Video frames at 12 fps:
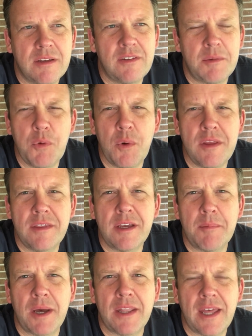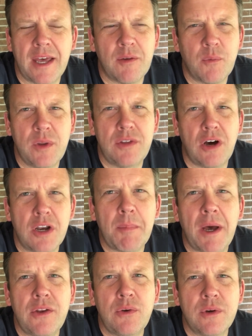tell me what you think about that we talked
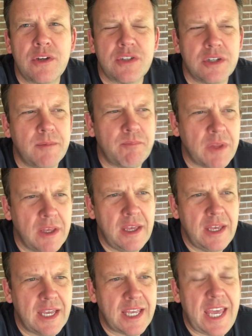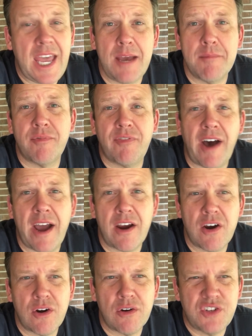about doing some
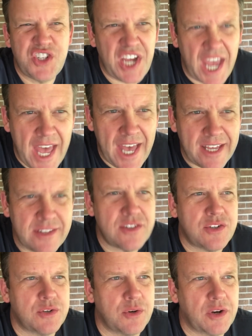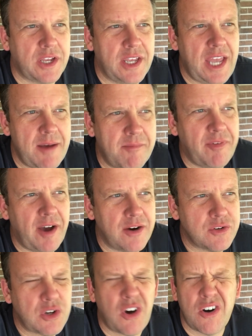campfire chats or campfire
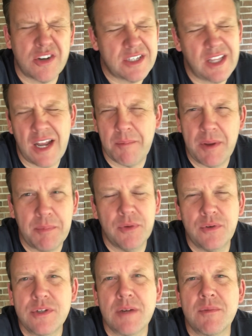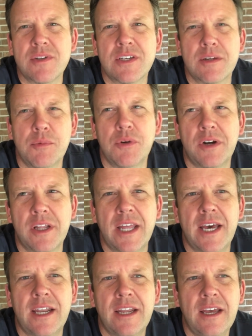talks a lot of people do something similar to
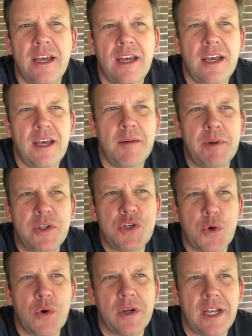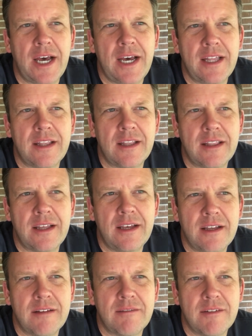that but Jordan and I
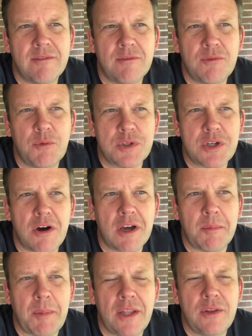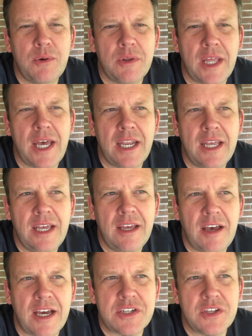uh, were talking about doing that
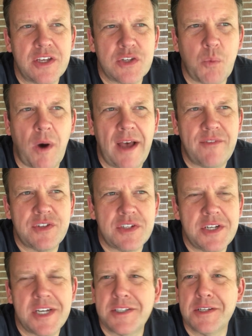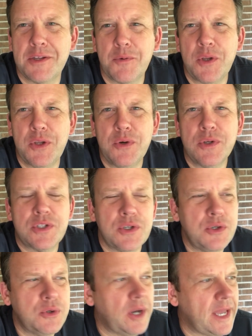actually his wife suggested that we do it
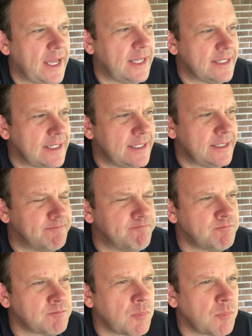too and um,